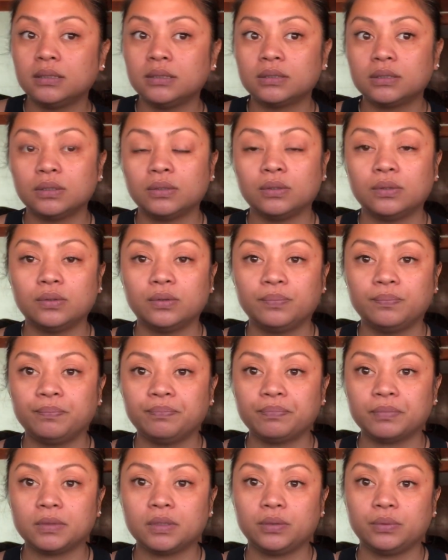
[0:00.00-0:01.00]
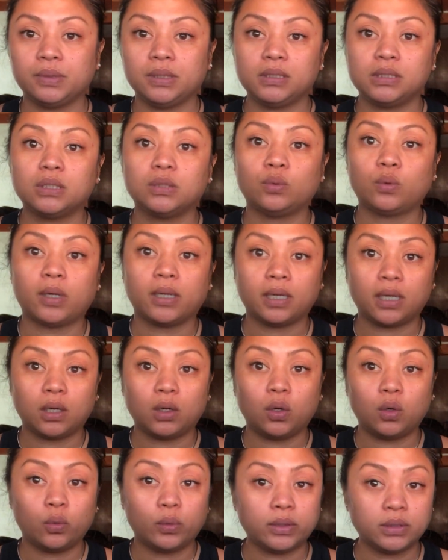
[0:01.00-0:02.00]
so the reason why I
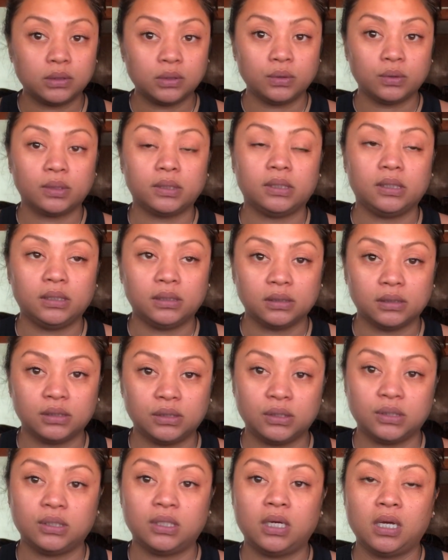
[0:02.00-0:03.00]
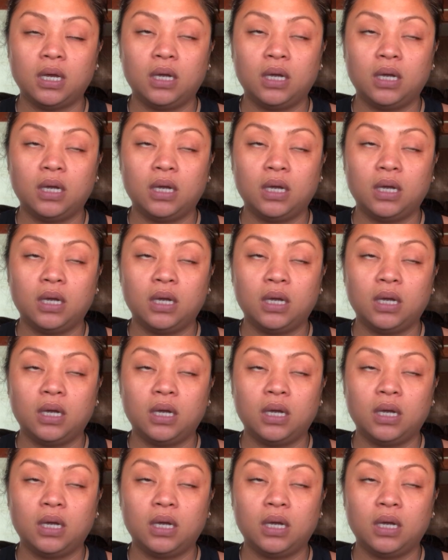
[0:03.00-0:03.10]
always do an English